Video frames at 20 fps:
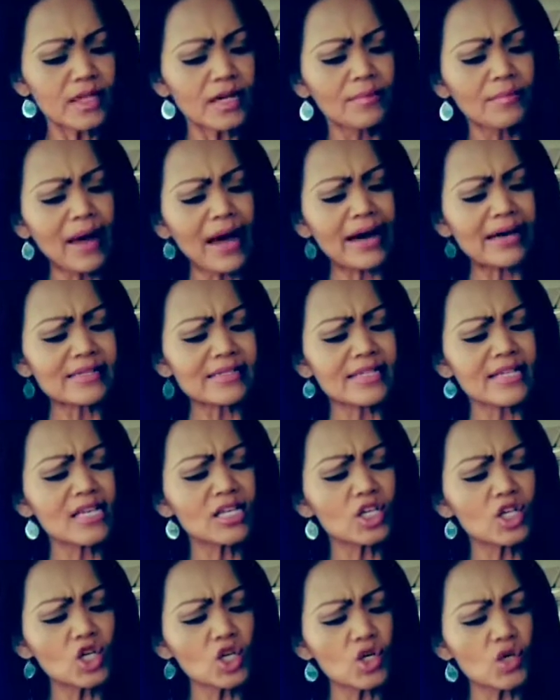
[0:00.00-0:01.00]
I'm
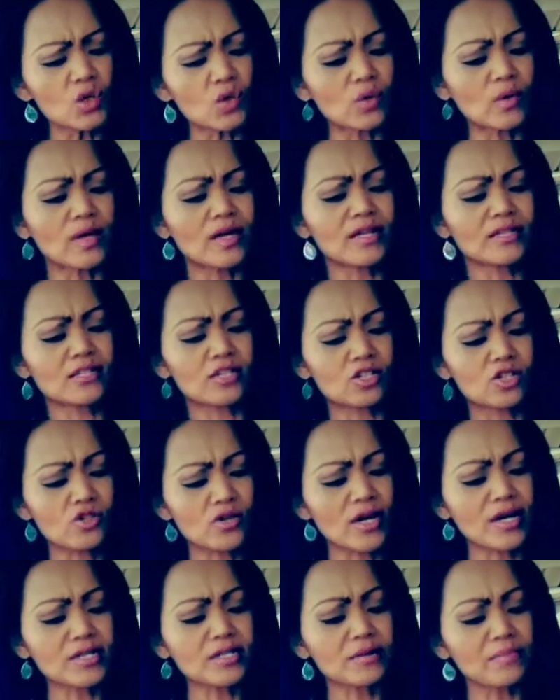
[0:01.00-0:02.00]
asking you to
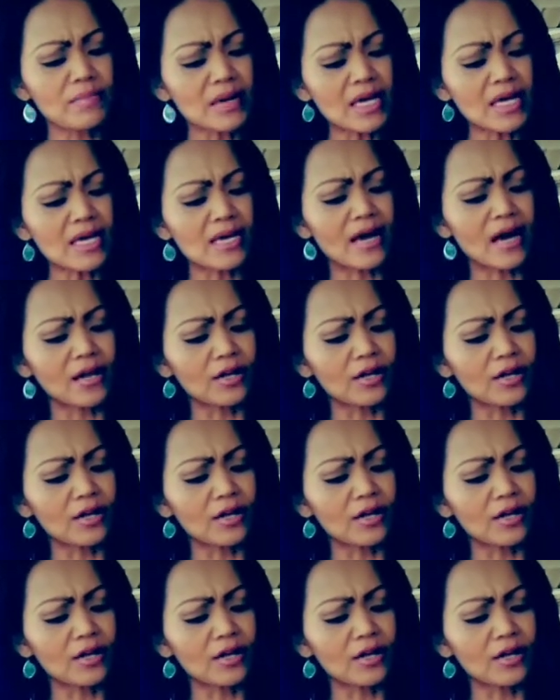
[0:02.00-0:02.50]
trust me